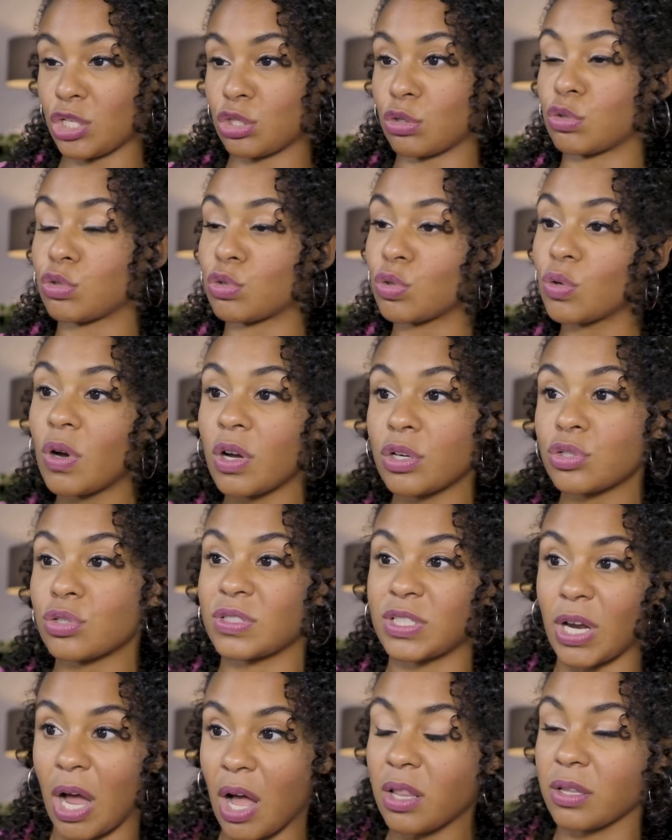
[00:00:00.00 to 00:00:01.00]
So
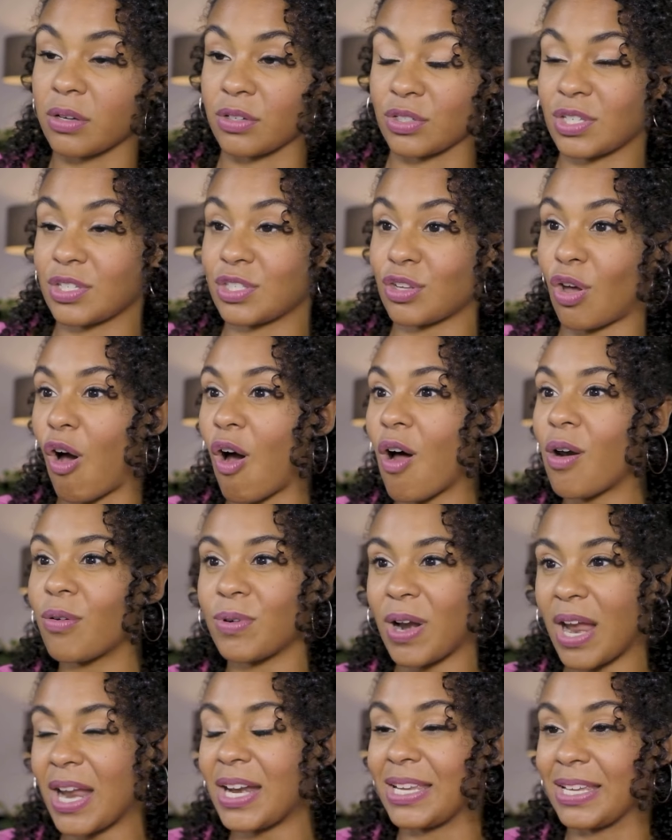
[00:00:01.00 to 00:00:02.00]
$200 is
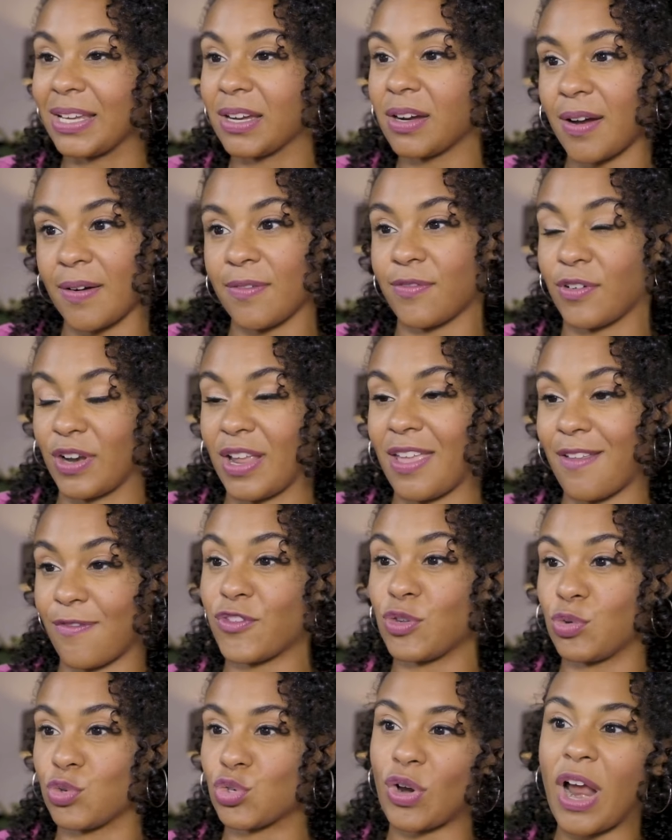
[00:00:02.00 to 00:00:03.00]
already covered
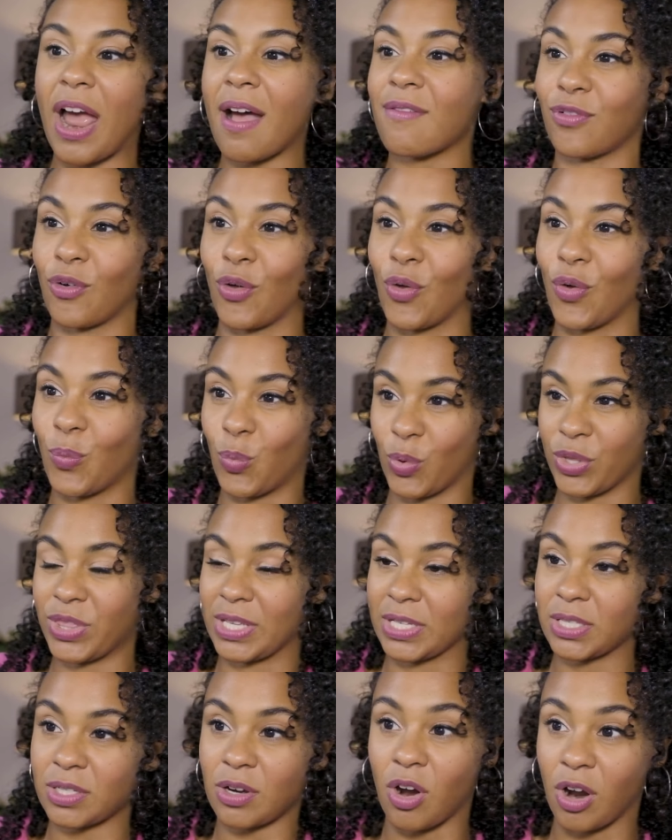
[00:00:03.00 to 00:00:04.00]
if you travel with
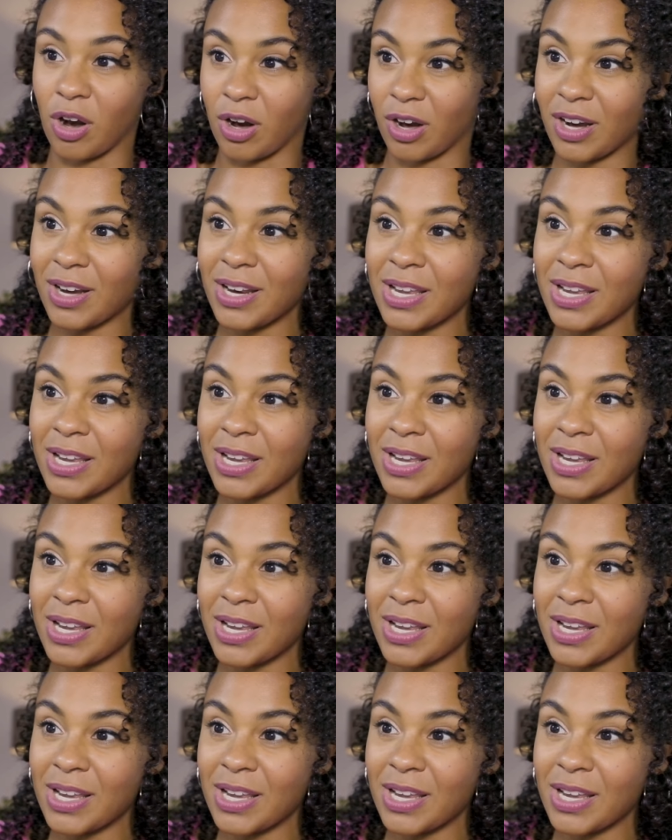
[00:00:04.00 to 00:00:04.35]
this card.